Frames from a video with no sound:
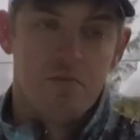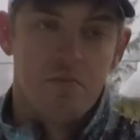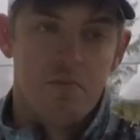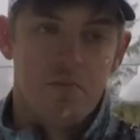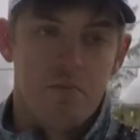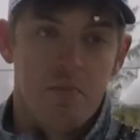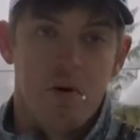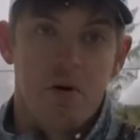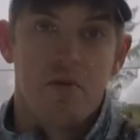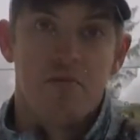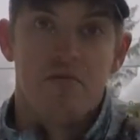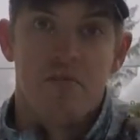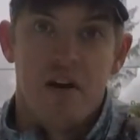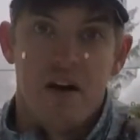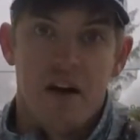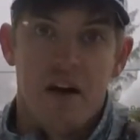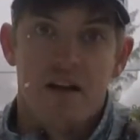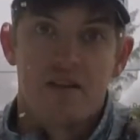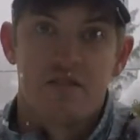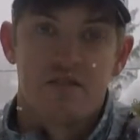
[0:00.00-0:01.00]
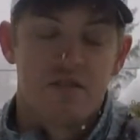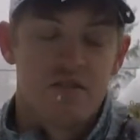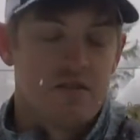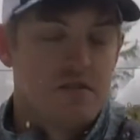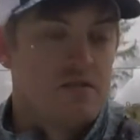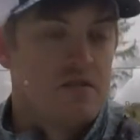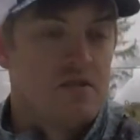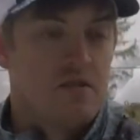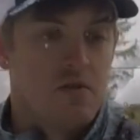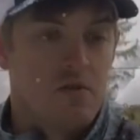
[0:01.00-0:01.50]
burn it fast.
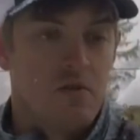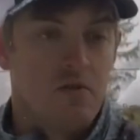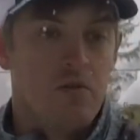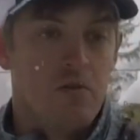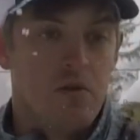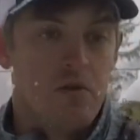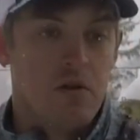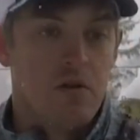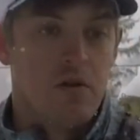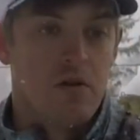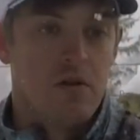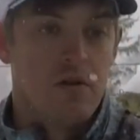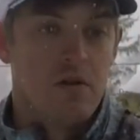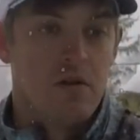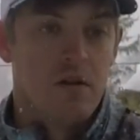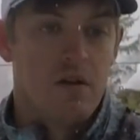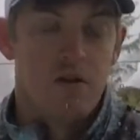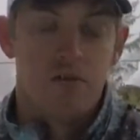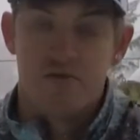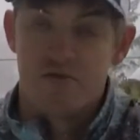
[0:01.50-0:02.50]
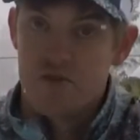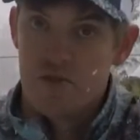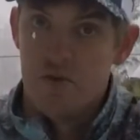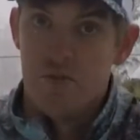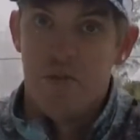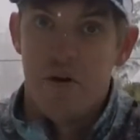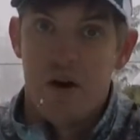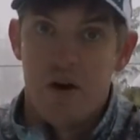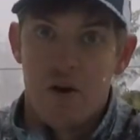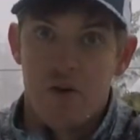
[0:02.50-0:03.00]
It'll still
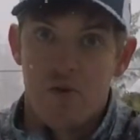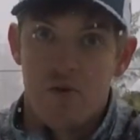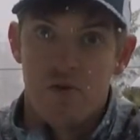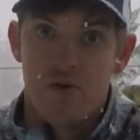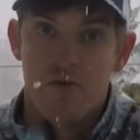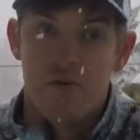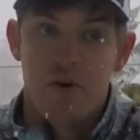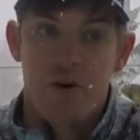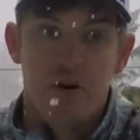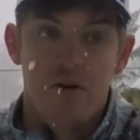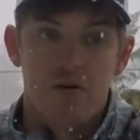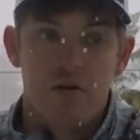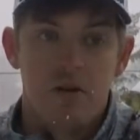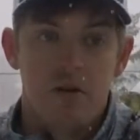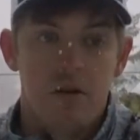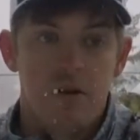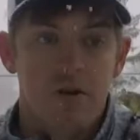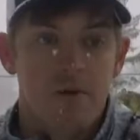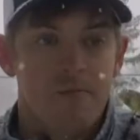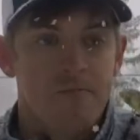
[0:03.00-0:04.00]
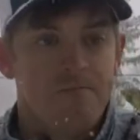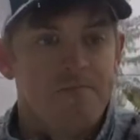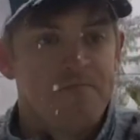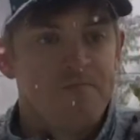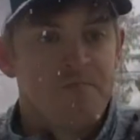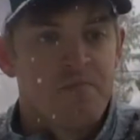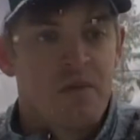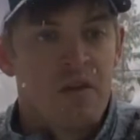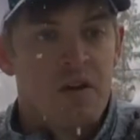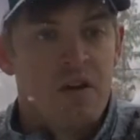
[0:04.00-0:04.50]
paddle really well.
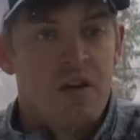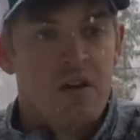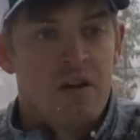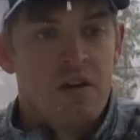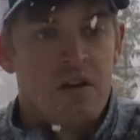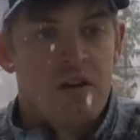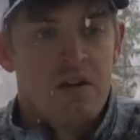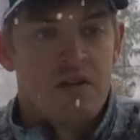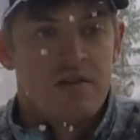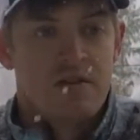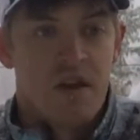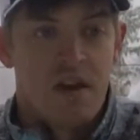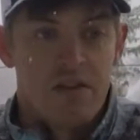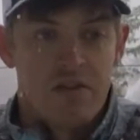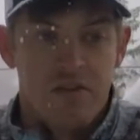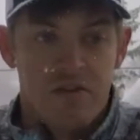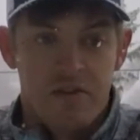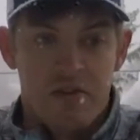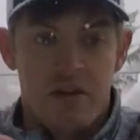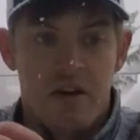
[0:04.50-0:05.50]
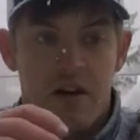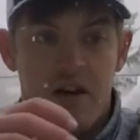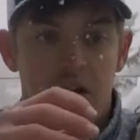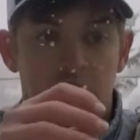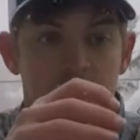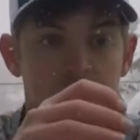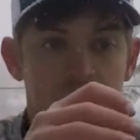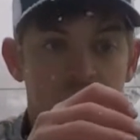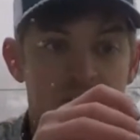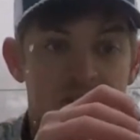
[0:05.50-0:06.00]
It's got
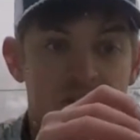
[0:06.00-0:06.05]
it's